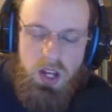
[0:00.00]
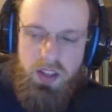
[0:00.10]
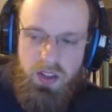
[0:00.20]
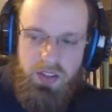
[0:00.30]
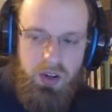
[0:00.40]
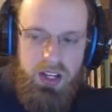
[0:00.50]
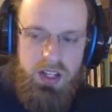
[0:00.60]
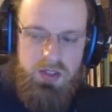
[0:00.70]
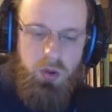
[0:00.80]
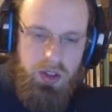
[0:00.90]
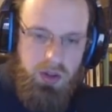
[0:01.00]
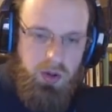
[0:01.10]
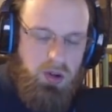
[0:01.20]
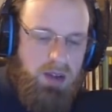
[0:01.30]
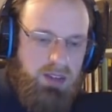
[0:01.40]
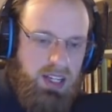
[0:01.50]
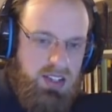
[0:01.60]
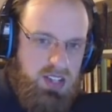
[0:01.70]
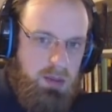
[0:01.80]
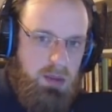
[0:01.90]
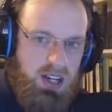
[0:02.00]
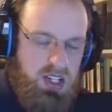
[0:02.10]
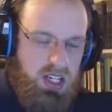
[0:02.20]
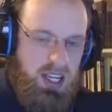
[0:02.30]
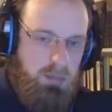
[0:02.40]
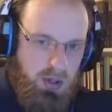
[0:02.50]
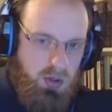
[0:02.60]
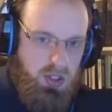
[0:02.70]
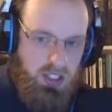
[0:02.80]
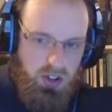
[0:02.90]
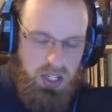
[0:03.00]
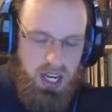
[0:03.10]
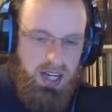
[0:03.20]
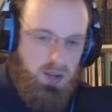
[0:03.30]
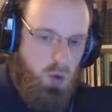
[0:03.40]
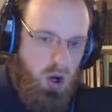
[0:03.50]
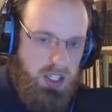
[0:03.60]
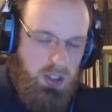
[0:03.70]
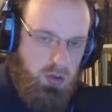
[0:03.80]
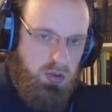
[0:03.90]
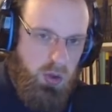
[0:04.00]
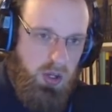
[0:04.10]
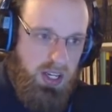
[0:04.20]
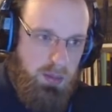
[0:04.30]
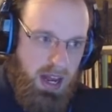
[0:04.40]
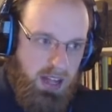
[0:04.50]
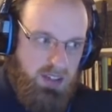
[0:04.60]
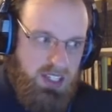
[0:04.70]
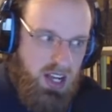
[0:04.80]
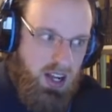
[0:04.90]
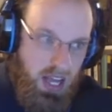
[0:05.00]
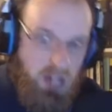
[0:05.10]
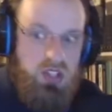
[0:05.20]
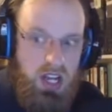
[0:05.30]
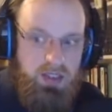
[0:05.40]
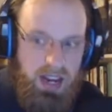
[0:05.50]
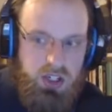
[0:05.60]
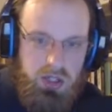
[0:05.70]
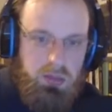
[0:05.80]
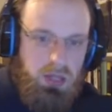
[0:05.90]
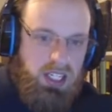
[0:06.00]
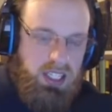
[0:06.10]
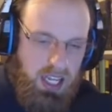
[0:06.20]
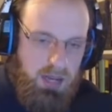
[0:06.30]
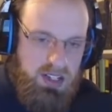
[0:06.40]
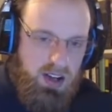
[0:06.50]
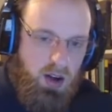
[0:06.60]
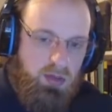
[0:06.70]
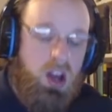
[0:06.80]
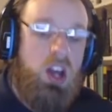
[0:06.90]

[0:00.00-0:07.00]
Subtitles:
that there is for theory crafting and sandboxing and building your guide and walking you through it in Path of Exile outside of actually playing the game itself.